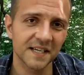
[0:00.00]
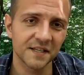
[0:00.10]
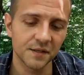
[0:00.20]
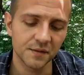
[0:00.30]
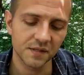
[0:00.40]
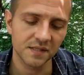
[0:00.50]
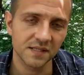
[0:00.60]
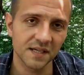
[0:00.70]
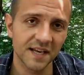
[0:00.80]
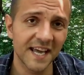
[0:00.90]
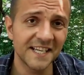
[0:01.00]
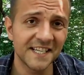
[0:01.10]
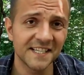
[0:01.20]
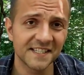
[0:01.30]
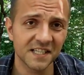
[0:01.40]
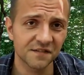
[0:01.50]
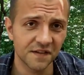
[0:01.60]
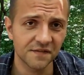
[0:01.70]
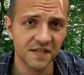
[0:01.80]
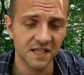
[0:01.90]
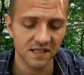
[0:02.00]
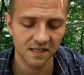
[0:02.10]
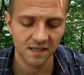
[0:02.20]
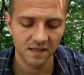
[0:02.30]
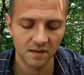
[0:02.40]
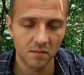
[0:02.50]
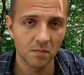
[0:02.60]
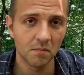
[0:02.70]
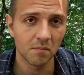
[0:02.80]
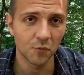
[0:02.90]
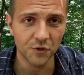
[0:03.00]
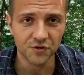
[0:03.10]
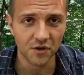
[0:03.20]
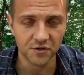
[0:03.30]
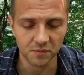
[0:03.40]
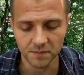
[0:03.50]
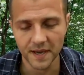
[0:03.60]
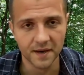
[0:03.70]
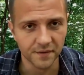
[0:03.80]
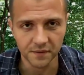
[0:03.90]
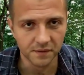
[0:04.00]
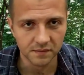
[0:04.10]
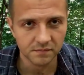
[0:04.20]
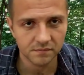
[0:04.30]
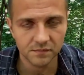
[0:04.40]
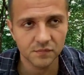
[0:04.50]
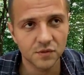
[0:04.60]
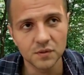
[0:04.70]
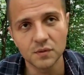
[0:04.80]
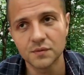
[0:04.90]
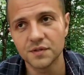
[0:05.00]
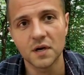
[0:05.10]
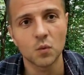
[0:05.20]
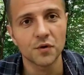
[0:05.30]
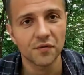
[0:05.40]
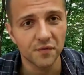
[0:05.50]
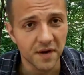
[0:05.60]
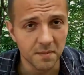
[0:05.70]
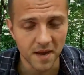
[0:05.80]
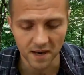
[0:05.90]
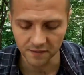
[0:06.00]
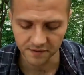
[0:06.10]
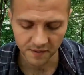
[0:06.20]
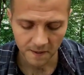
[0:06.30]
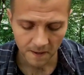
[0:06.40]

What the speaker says: it uses an 18650 rechargeable battery, or 2 CR123A batteries.